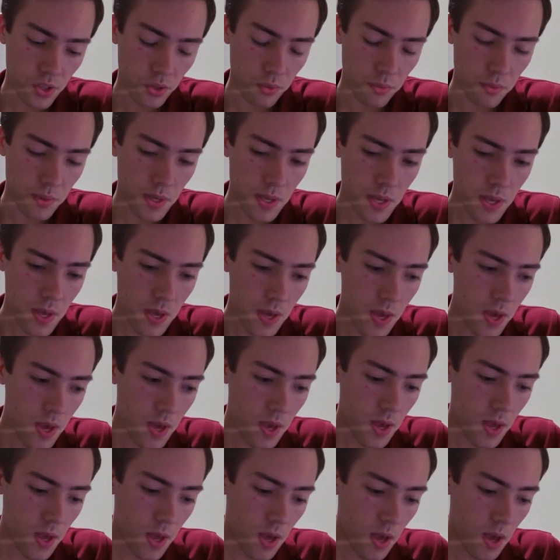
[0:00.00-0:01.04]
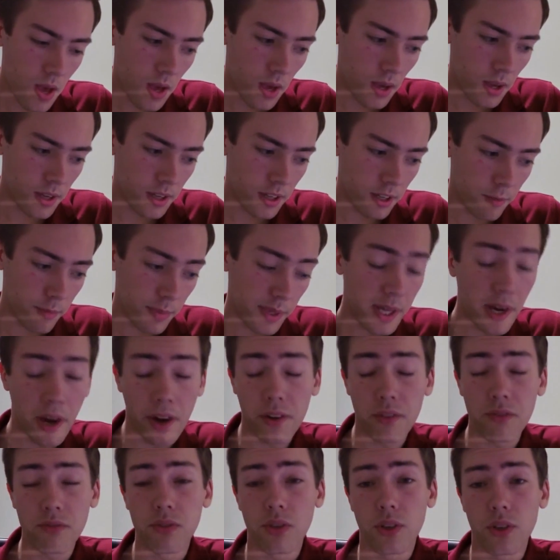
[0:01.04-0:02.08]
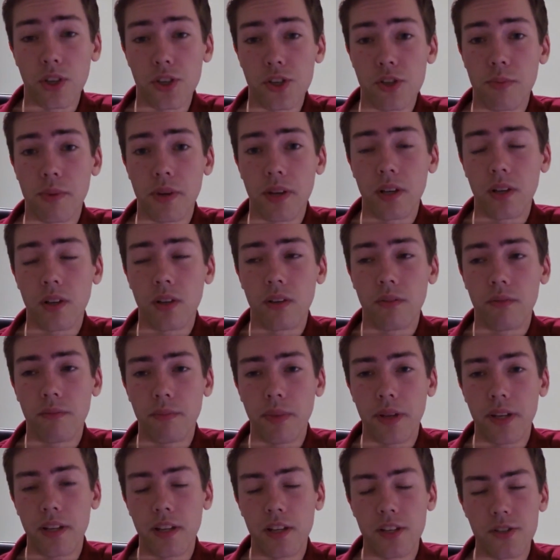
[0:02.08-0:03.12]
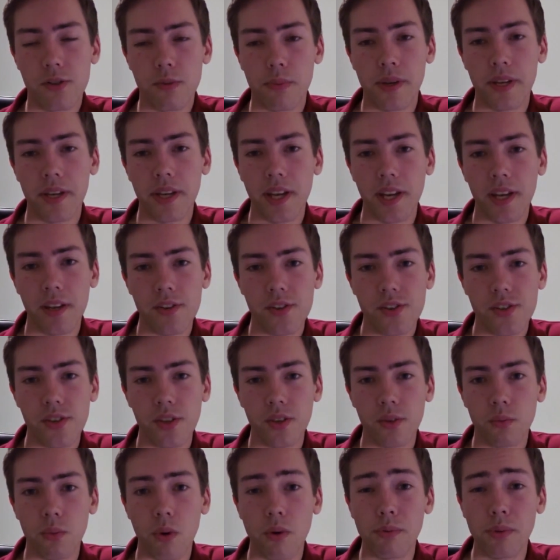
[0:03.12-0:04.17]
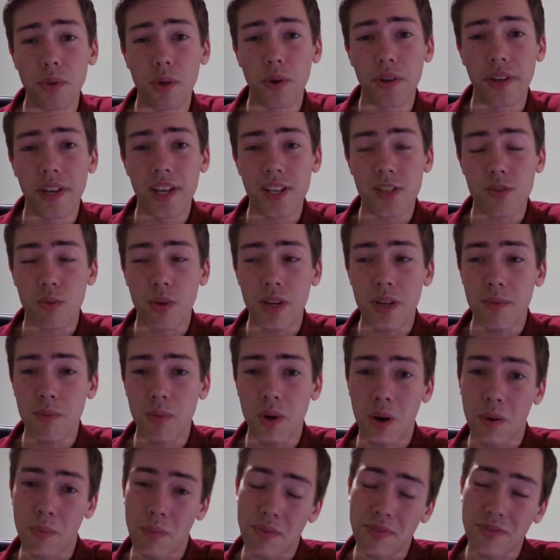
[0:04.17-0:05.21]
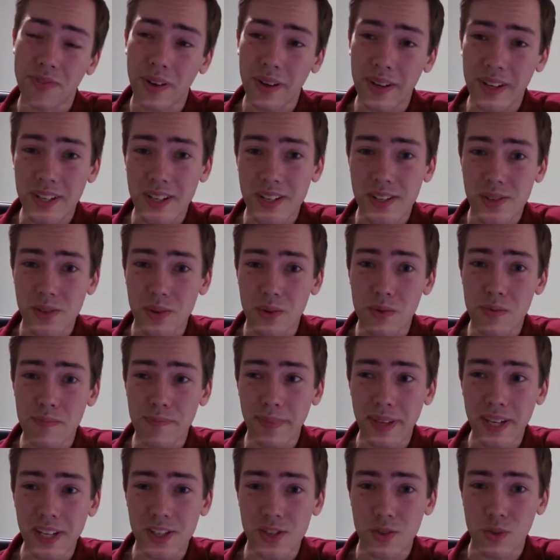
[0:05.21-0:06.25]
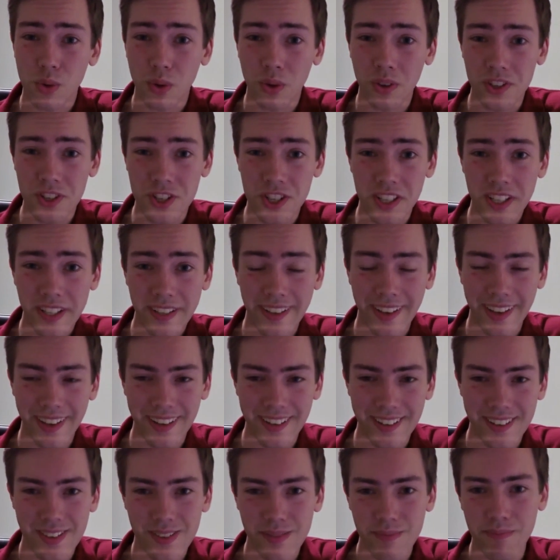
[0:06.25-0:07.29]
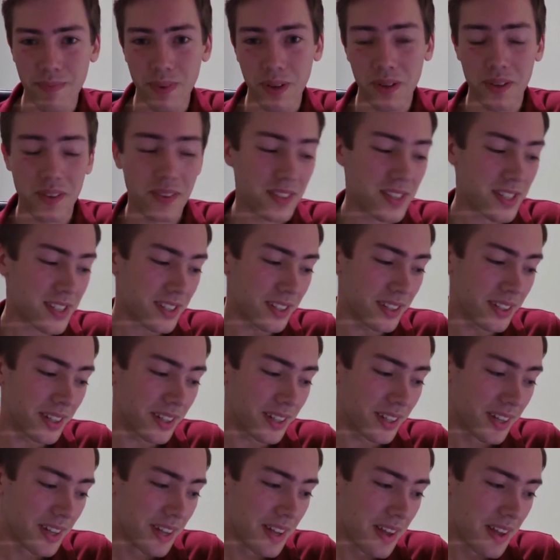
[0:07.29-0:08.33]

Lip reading: So I've been going on for a little bit now. So what have we got next week? Well, I'm afraid it's all meteorology again. But